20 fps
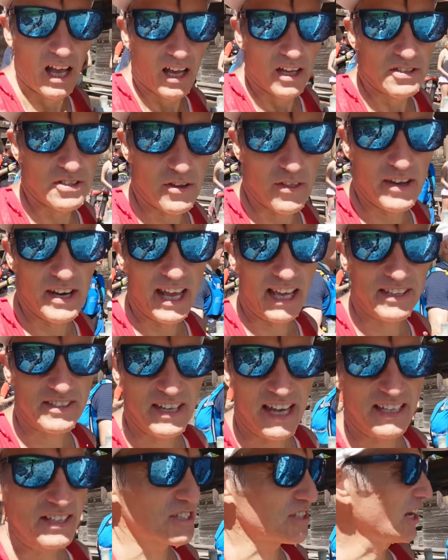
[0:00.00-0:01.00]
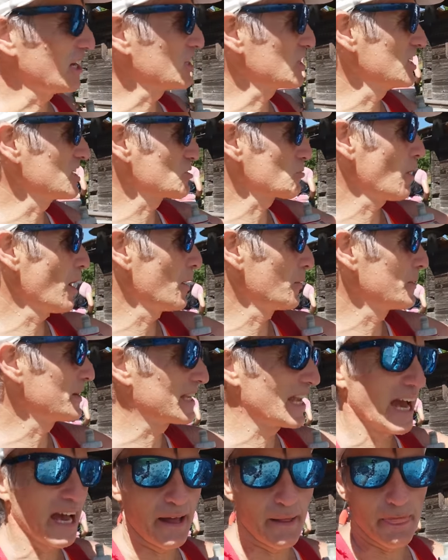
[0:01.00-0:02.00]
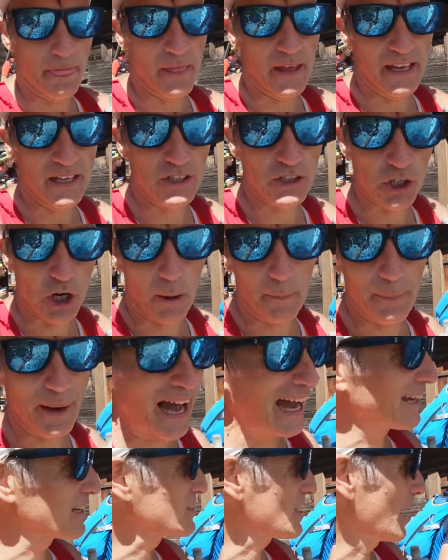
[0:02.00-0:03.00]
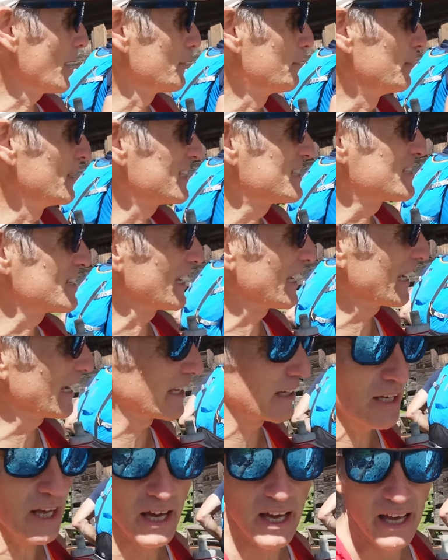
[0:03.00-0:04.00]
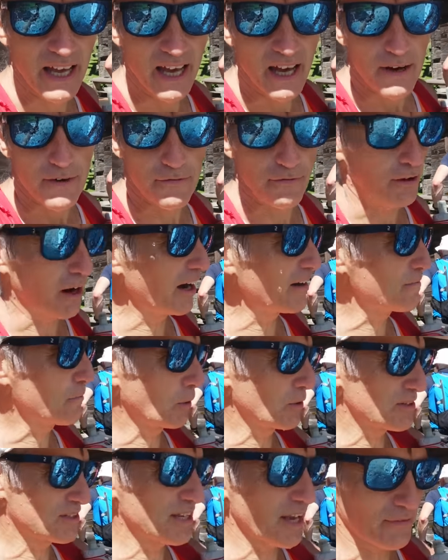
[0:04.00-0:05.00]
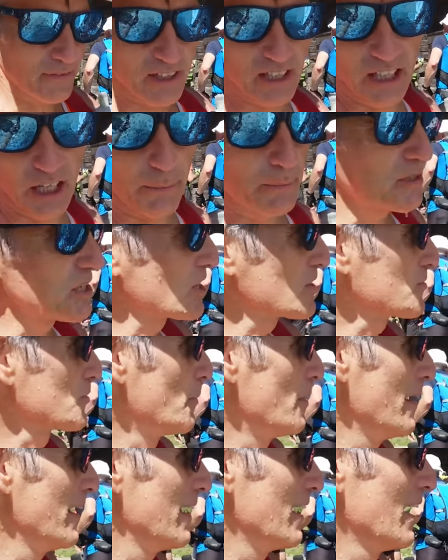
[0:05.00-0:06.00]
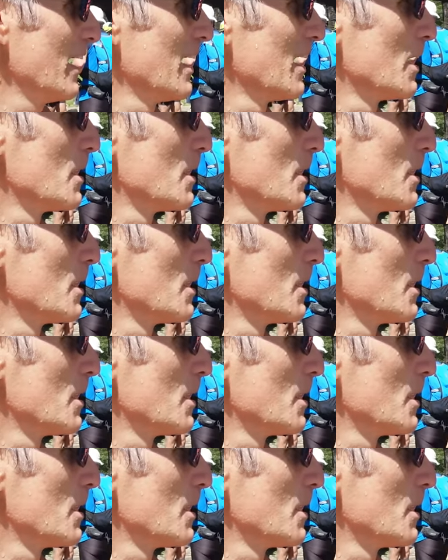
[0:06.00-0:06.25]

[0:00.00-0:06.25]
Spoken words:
So the next aid station is where we get the drop bags at Blitzingen, 5.7 kilometers from here.